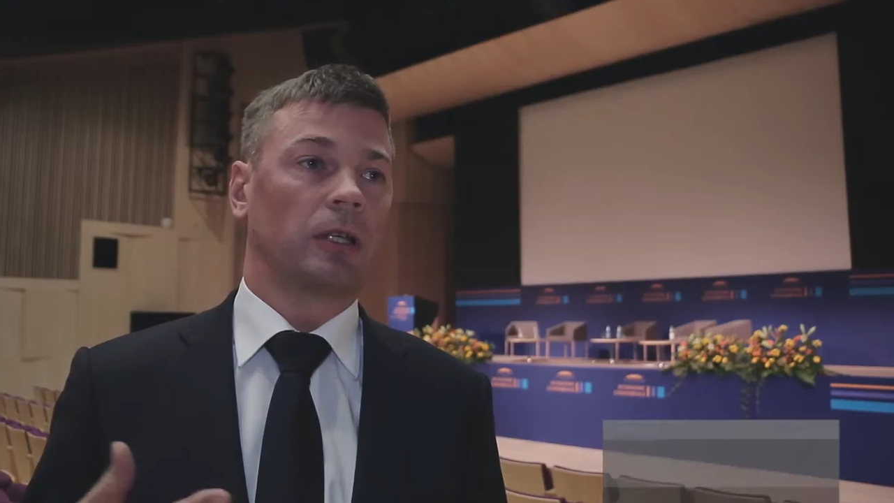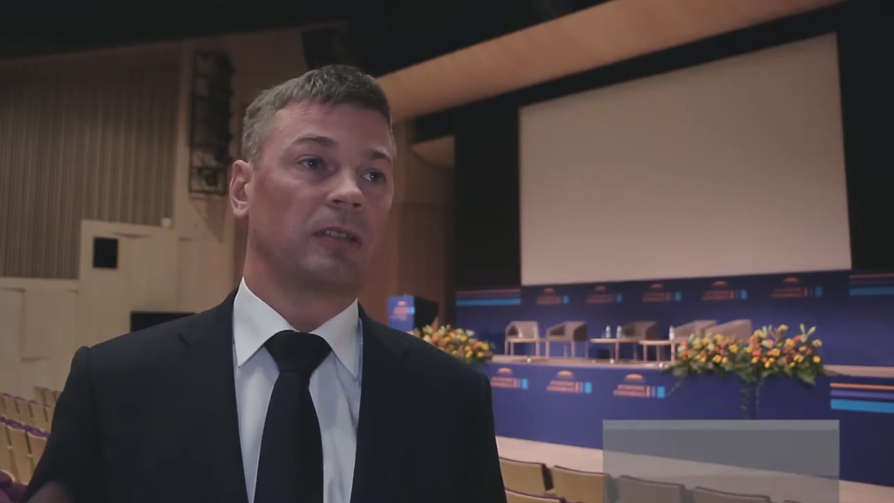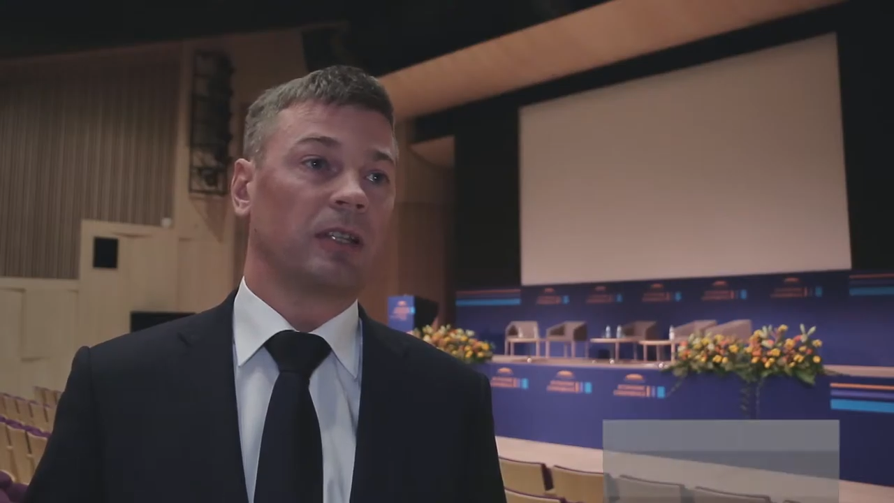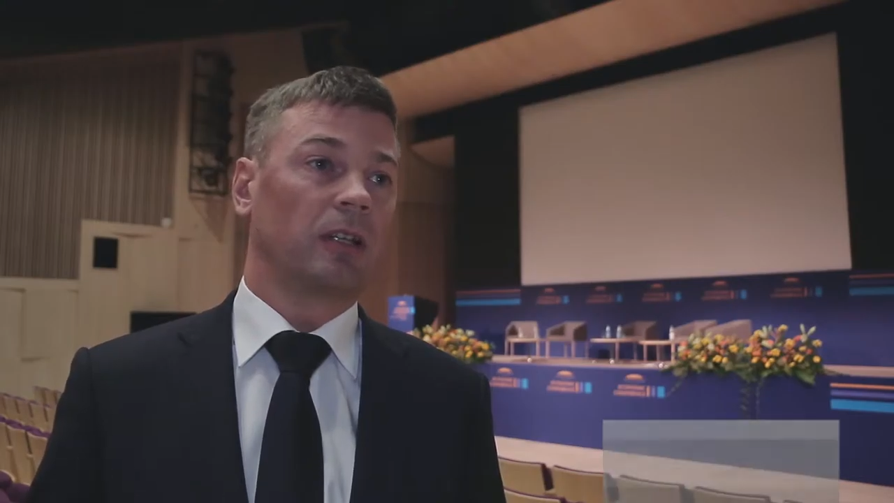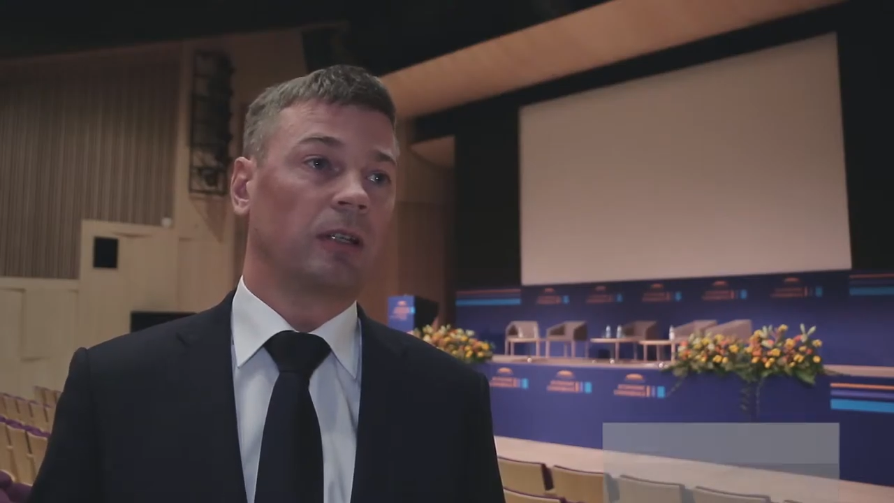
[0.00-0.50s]

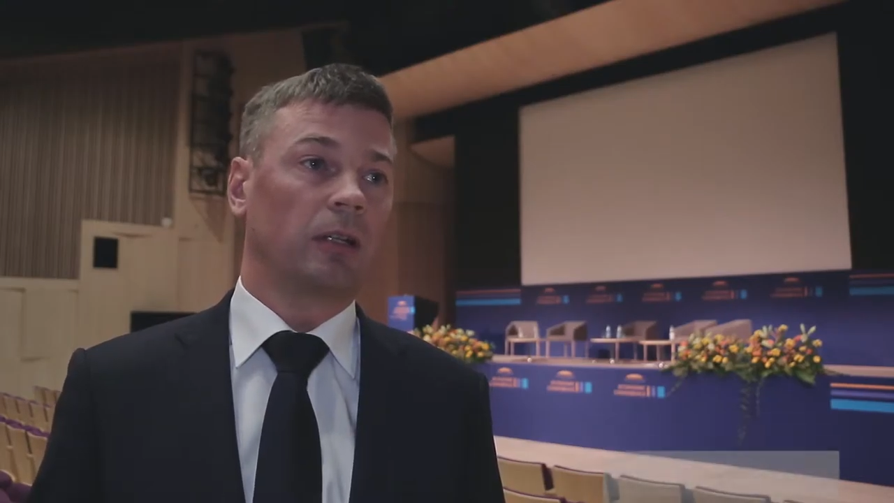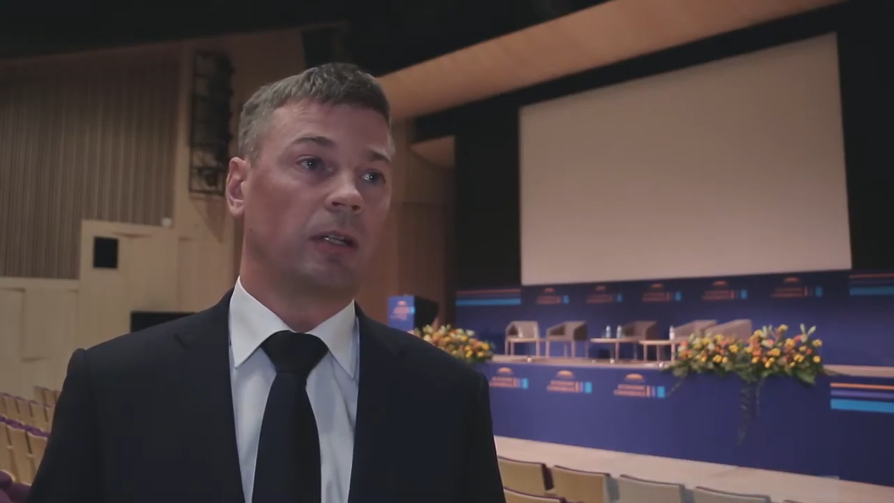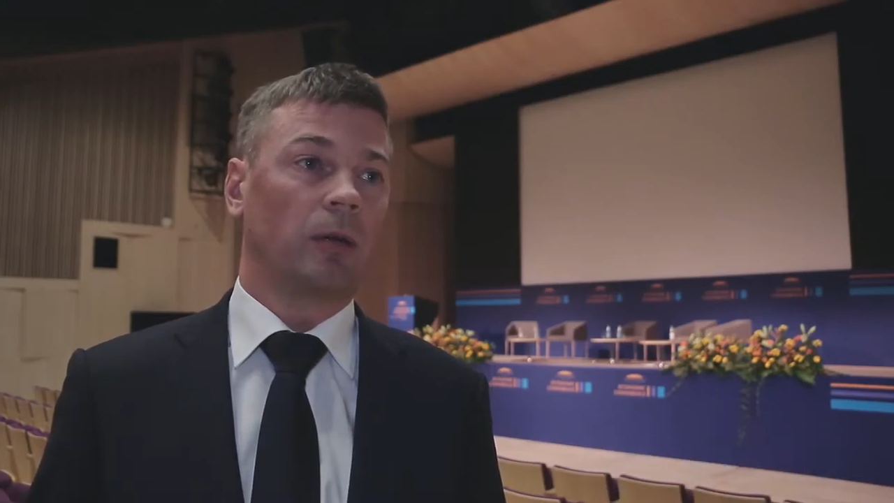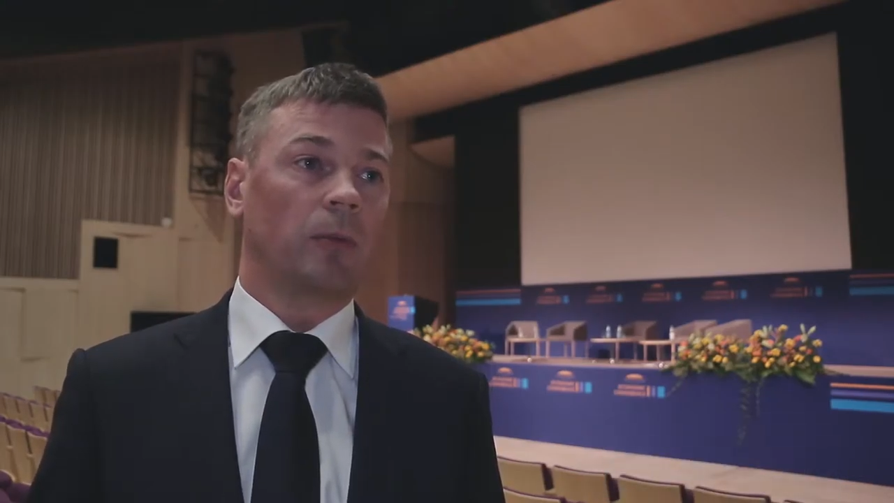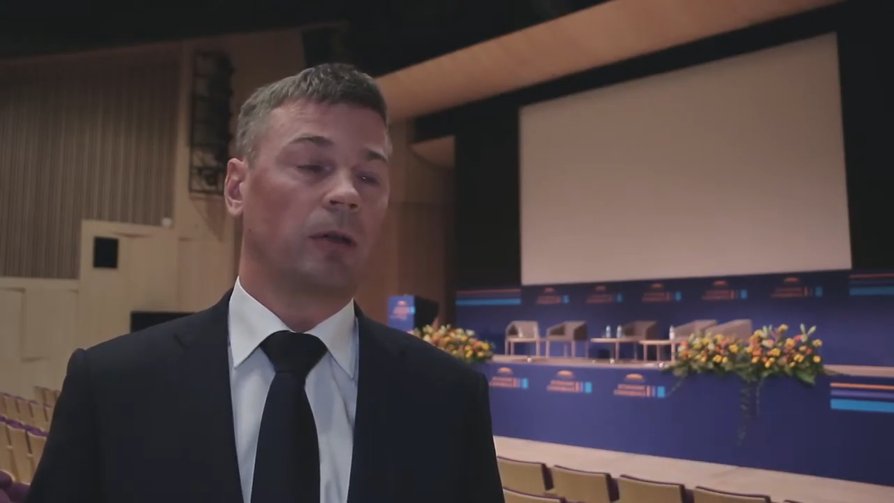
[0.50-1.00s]

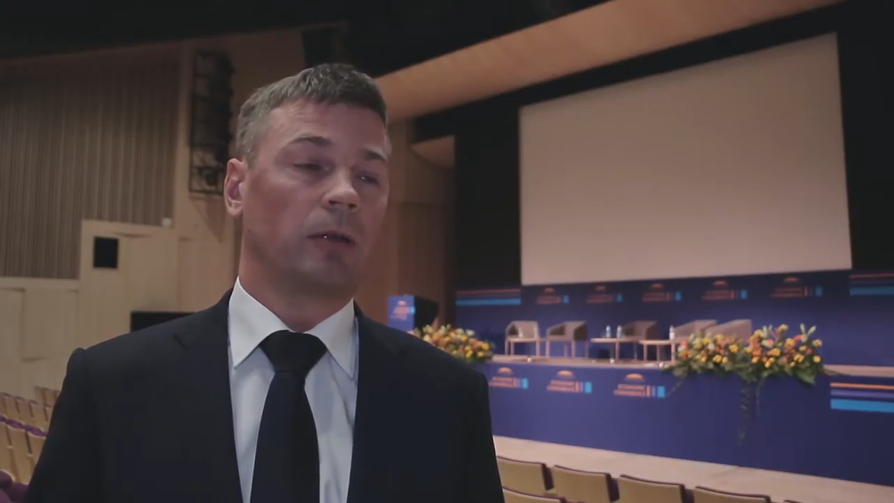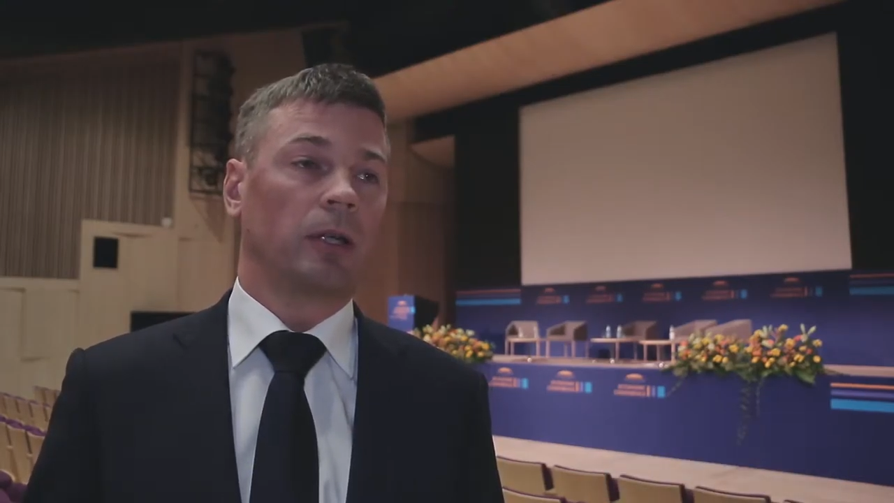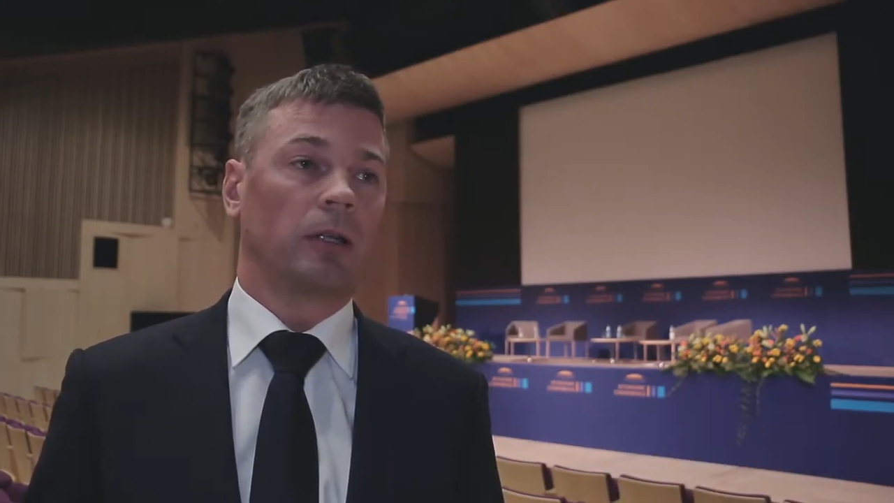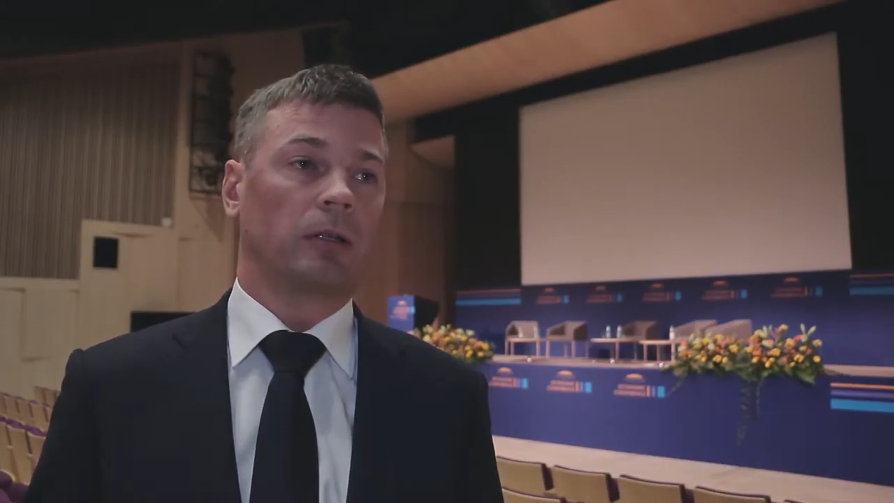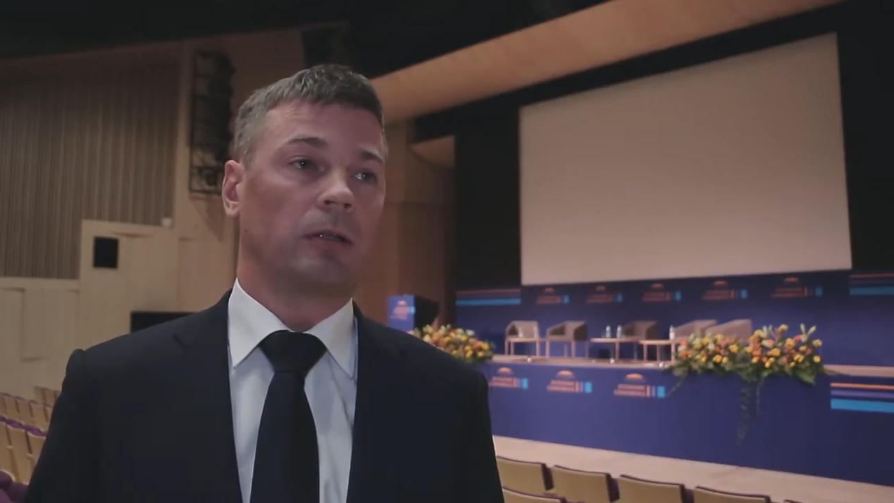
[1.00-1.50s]
uncertainty about
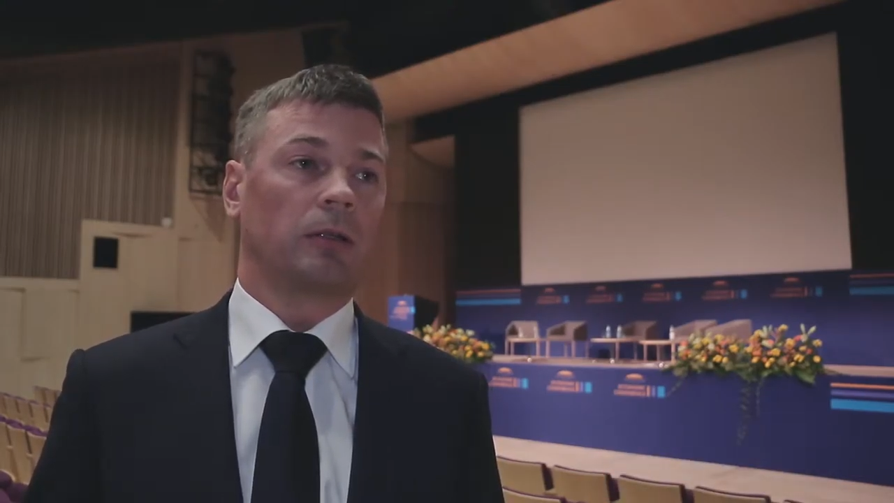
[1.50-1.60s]
the